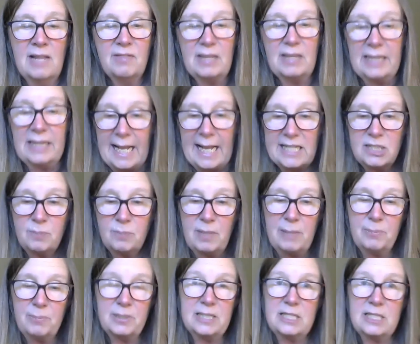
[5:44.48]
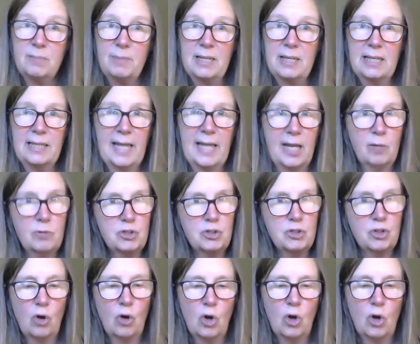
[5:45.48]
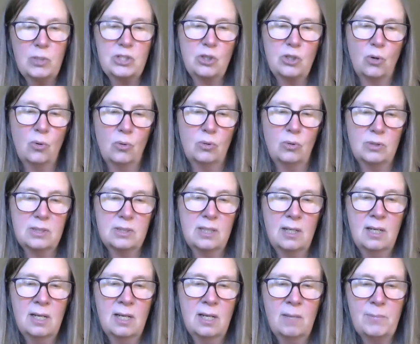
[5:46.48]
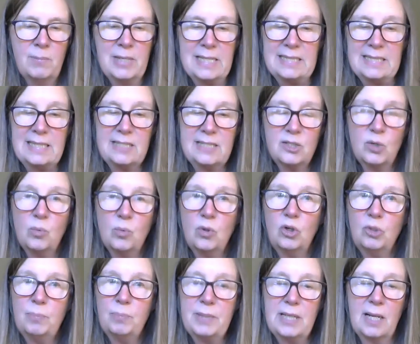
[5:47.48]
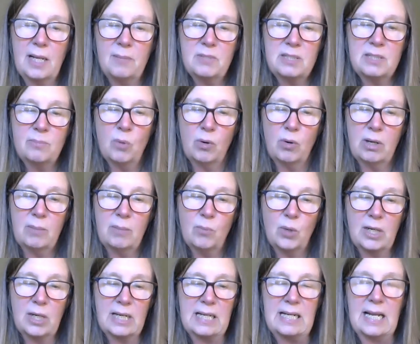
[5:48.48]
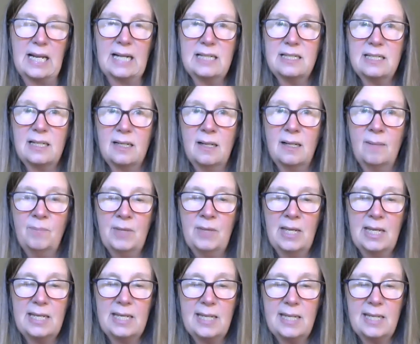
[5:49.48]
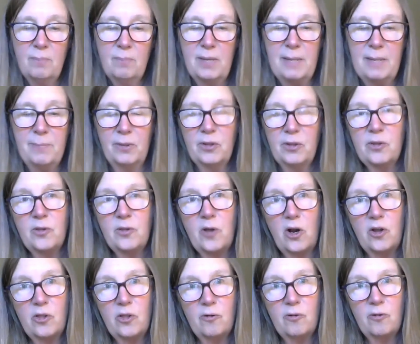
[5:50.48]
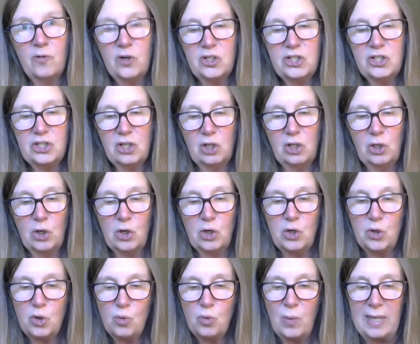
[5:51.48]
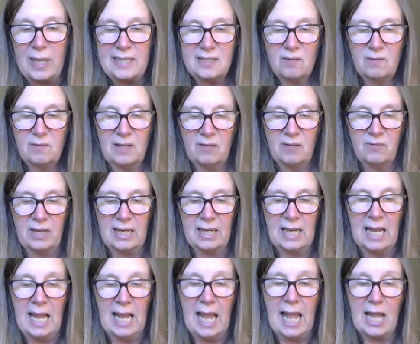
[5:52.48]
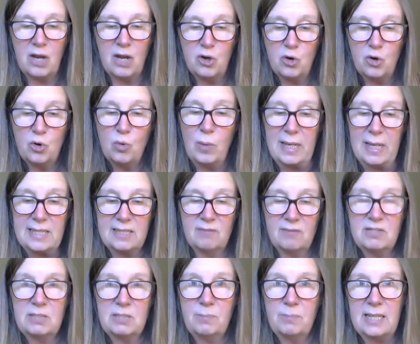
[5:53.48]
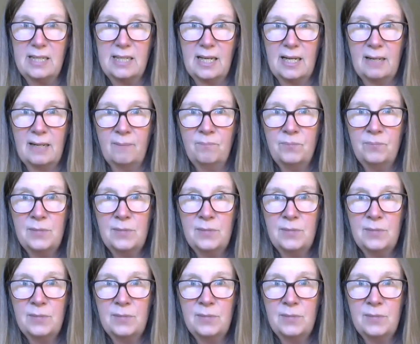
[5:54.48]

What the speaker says: The last people to speak a language are always old, because as the world becomes more and more connected, young people are the first to learn new ways of living and new ways of speaking.